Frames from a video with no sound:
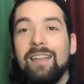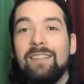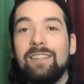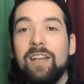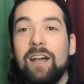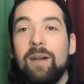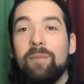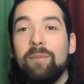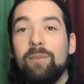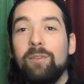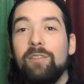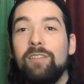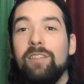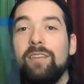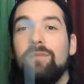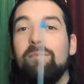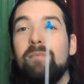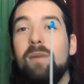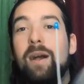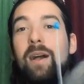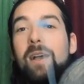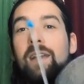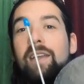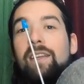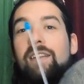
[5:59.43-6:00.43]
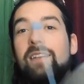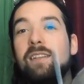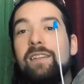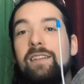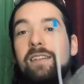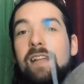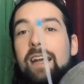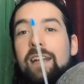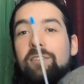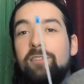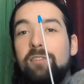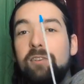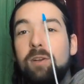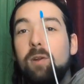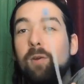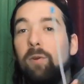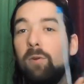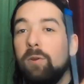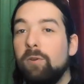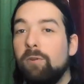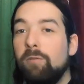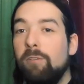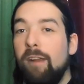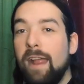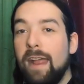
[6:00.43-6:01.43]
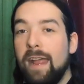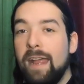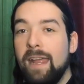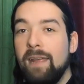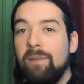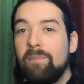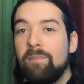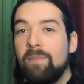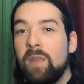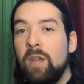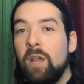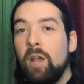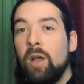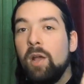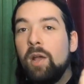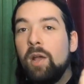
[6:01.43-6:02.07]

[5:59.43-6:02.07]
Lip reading: So I'm using my natural grey